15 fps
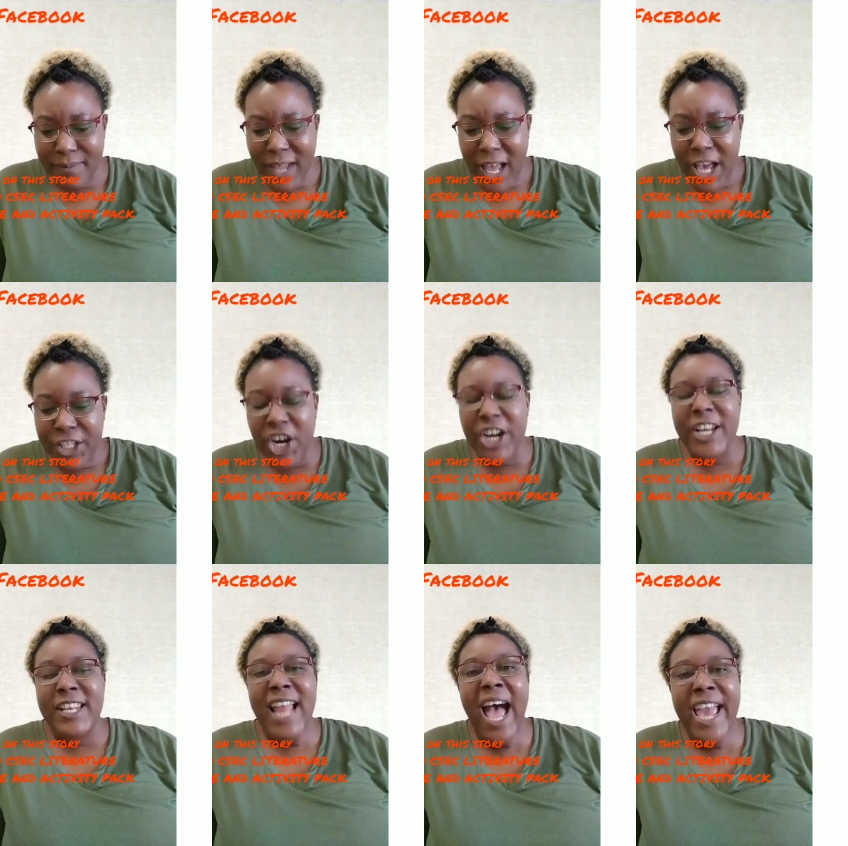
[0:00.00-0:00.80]

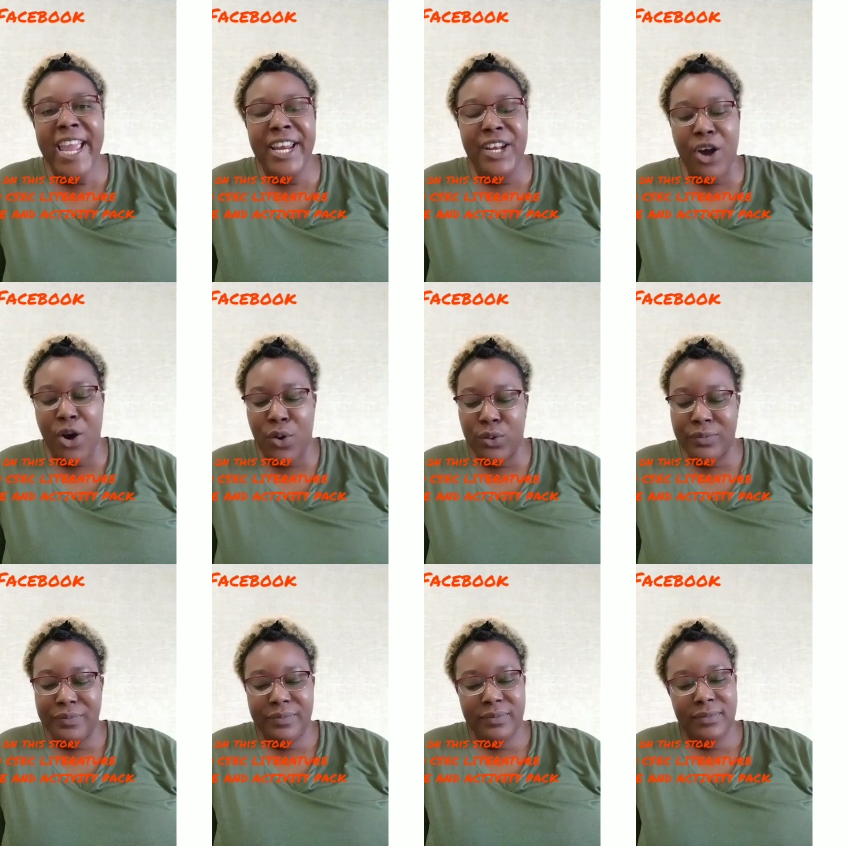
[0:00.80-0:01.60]
"You're lying
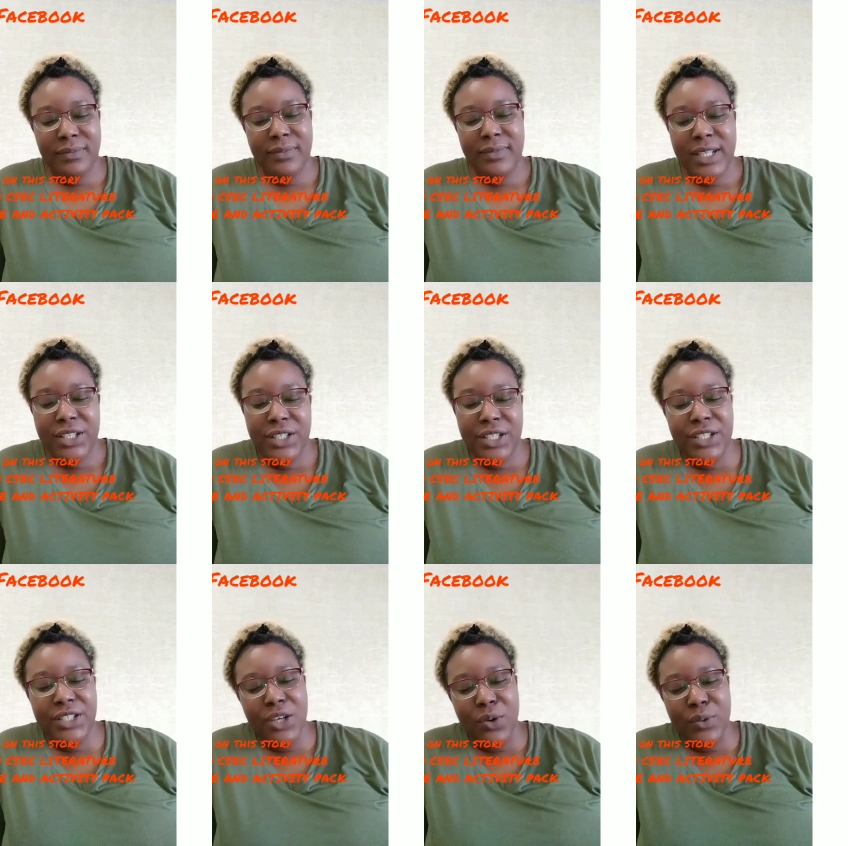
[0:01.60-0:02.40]
now," she
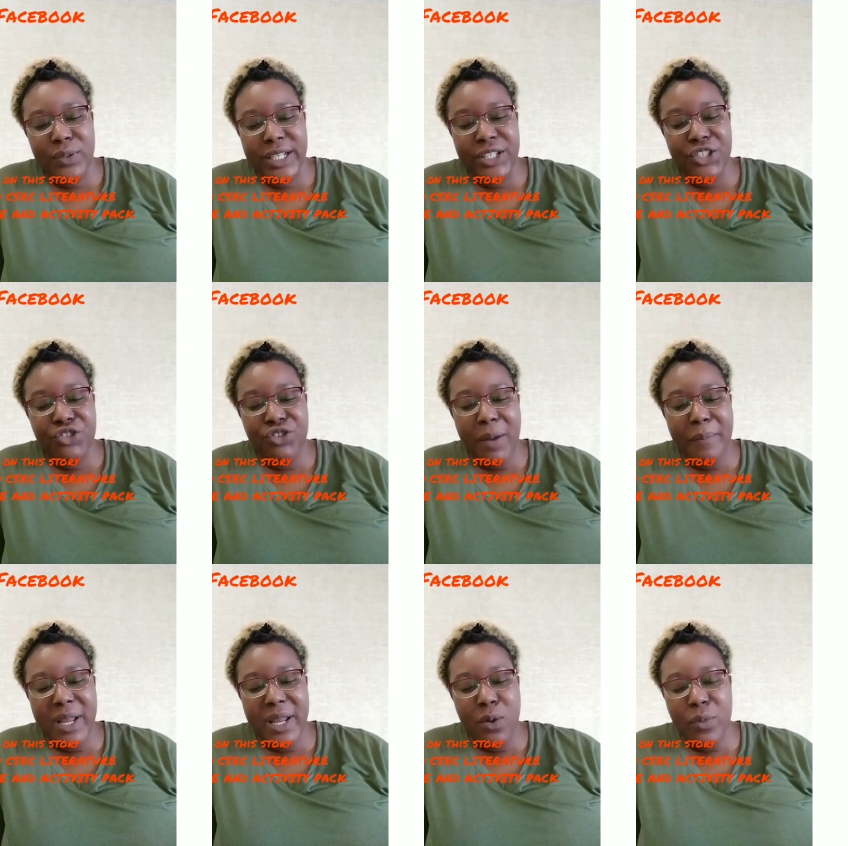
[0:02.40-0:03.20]
shouted,
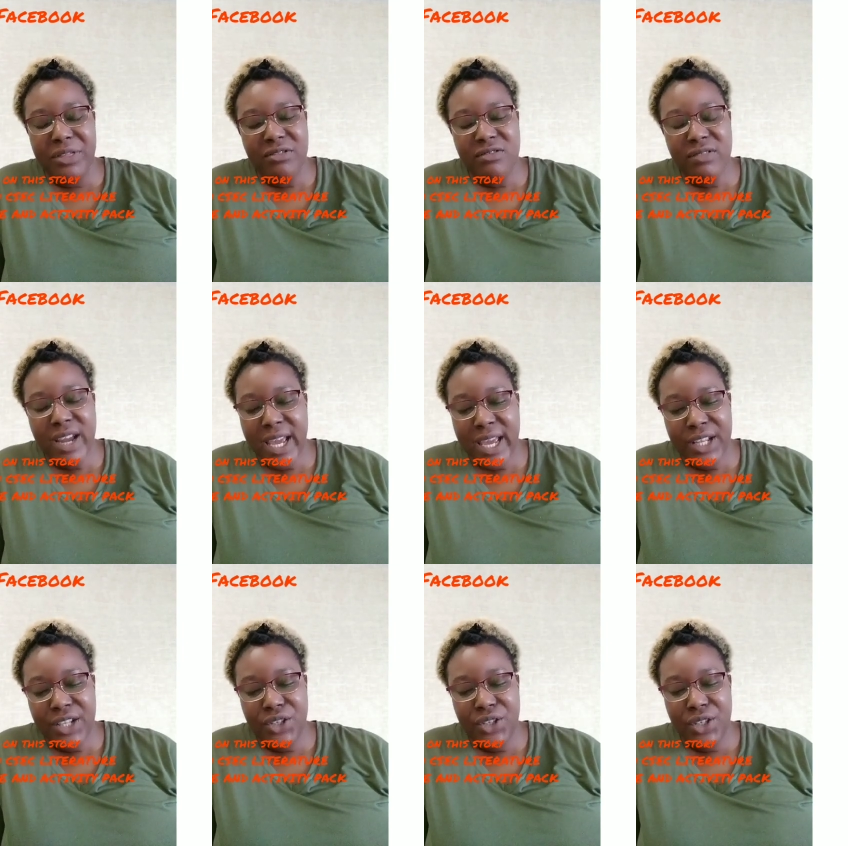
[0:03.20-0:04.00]
trembling with
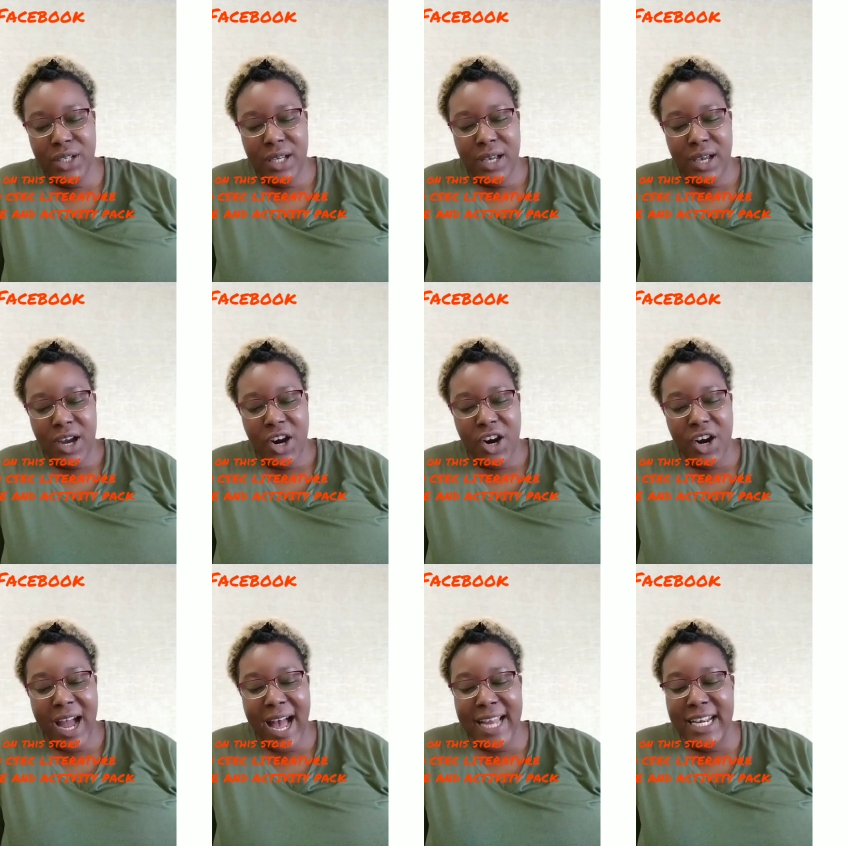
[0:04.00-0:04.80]
rage,
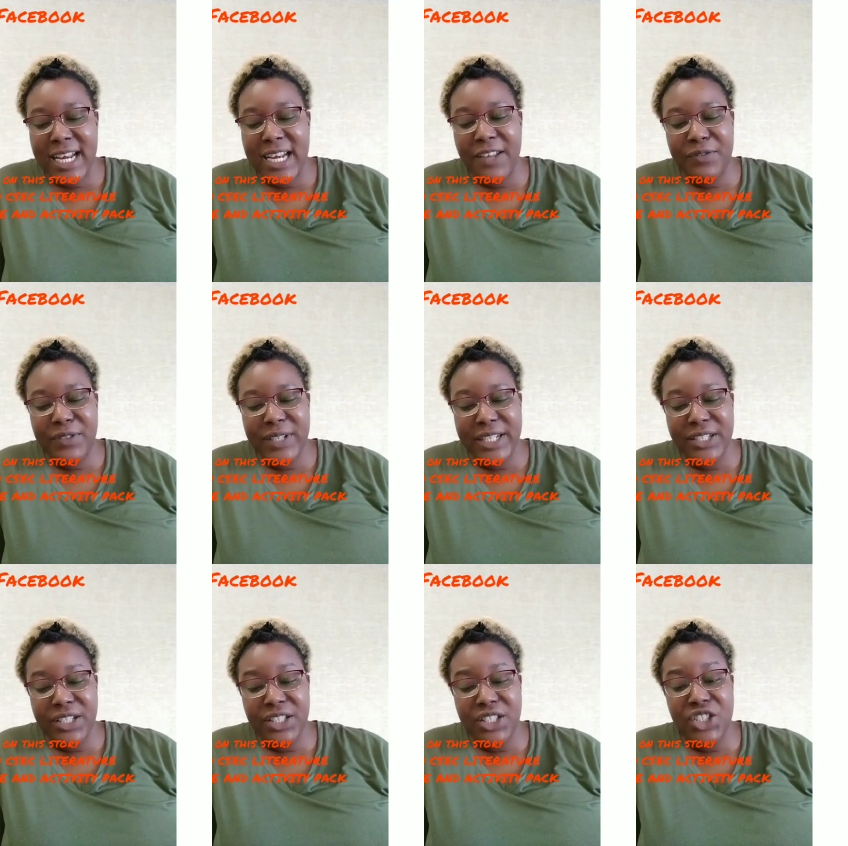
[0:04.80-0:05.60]
her hand
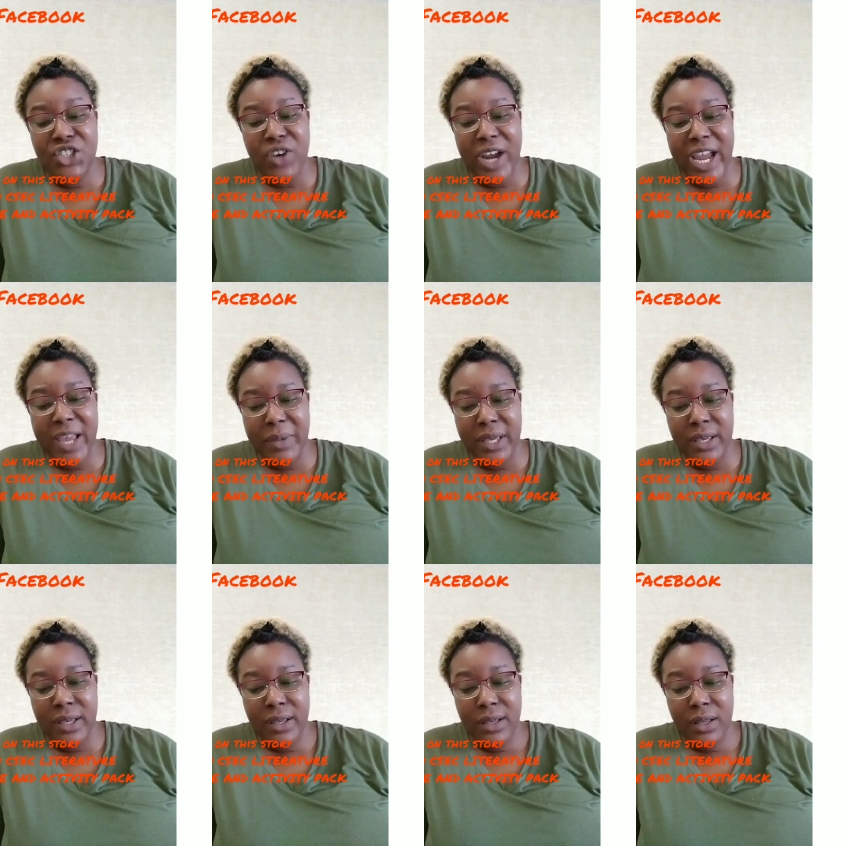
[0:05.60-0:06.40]
lifted to strike
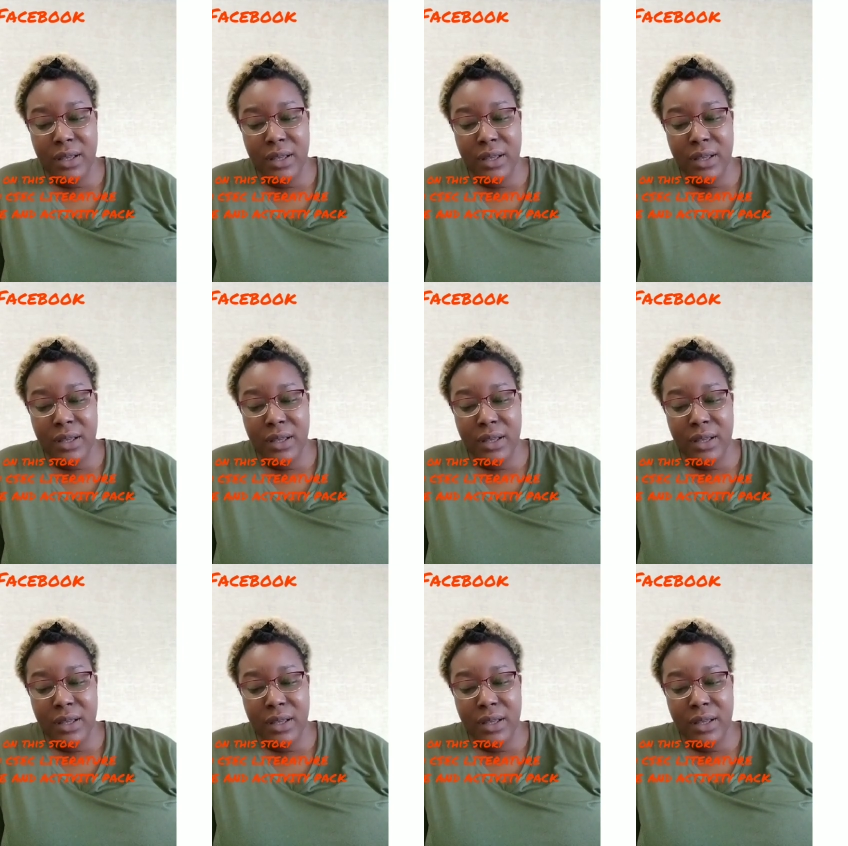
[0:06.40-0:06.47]
me.